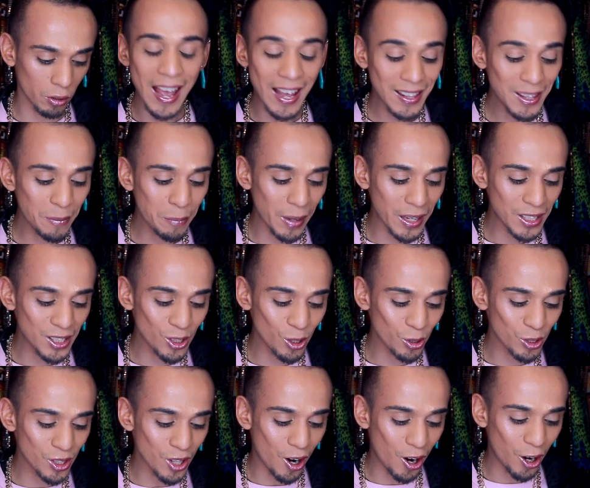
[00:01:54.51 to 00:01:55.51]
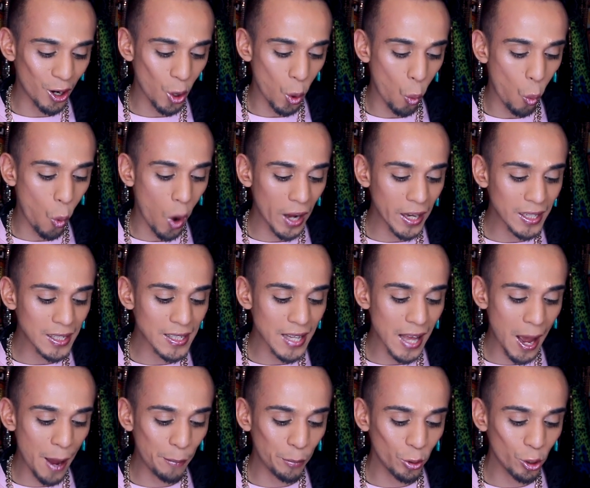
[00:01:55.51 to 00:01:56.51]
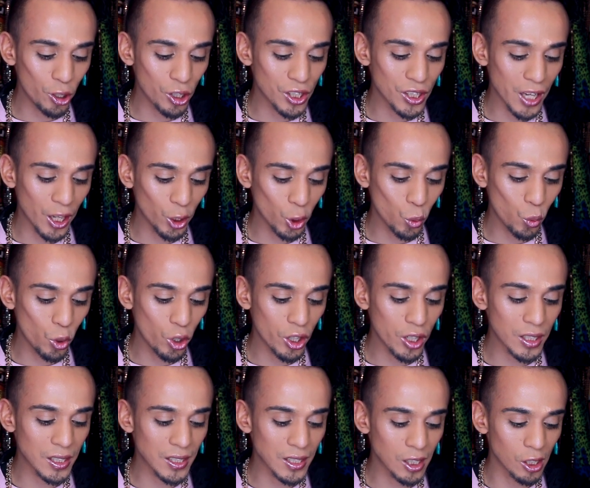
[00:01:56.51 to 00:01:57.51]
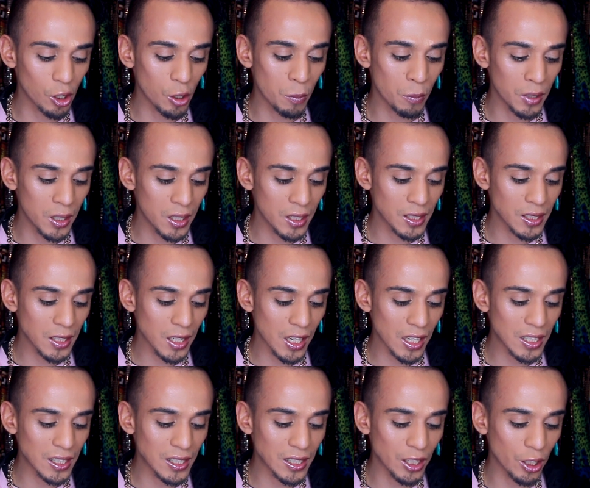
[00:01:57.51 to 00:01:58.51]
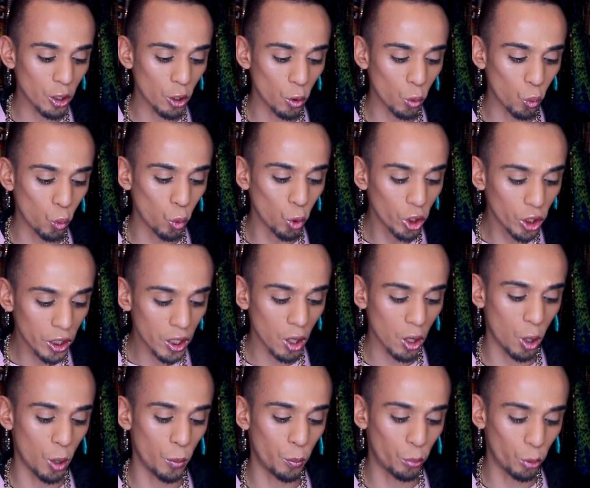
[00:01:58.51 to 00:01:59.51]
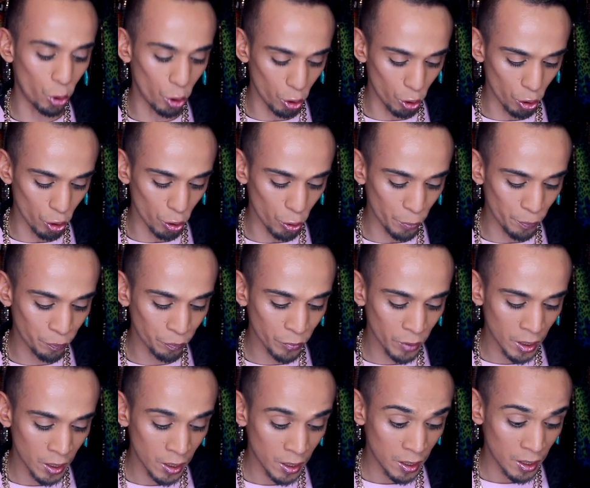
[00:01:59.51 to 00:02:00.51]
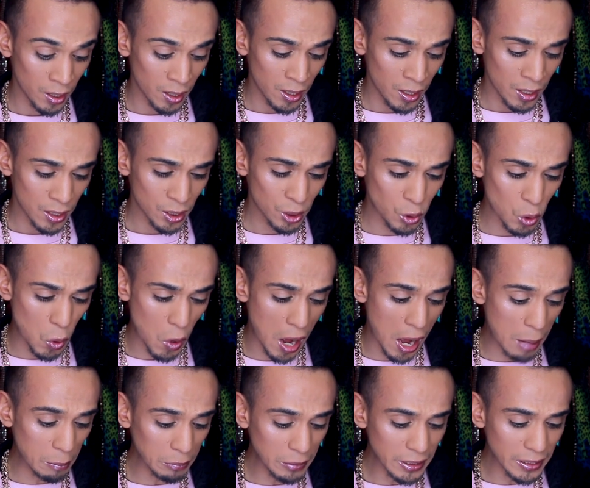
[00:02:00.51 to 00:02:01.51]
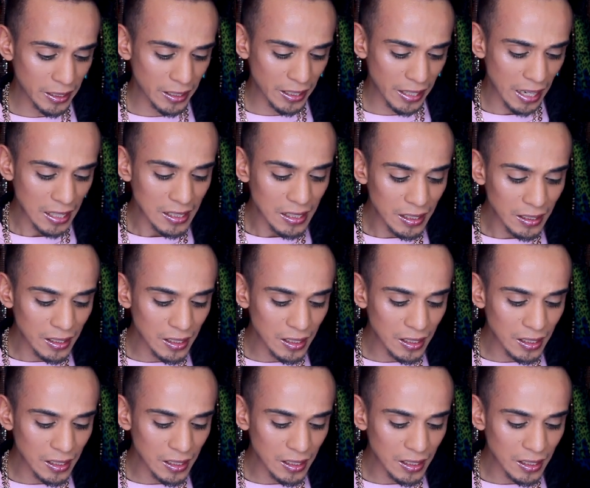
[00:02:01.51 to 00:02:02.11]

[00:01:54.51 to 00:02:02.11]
And the base notes are white amber, sandalwood, silk musk, cedar wood, or So I'm guessing